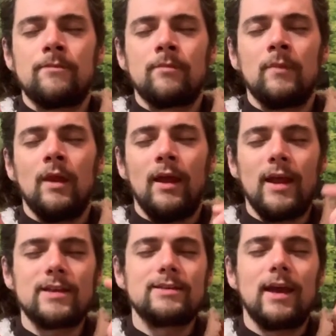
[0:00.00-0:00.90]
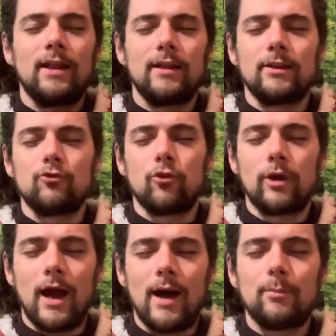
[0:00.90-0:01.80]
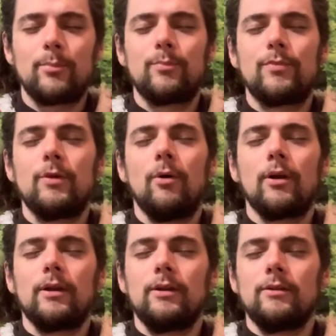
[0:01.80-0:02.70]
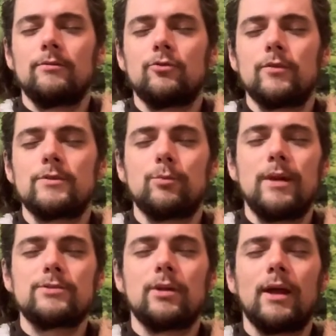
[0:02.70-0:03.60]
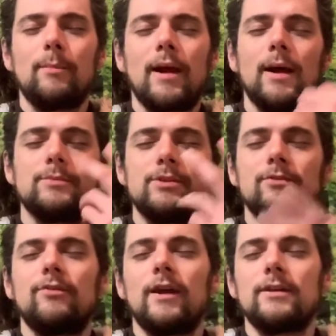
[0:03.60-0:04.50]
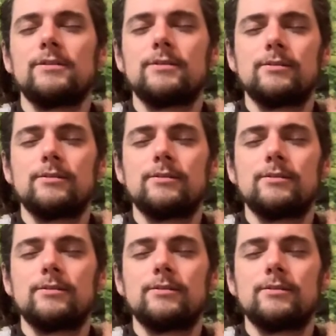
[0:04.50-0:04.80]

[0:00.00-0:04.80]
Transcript: And exhaling, drawing up the body, drawing this little pencil line back up to the face.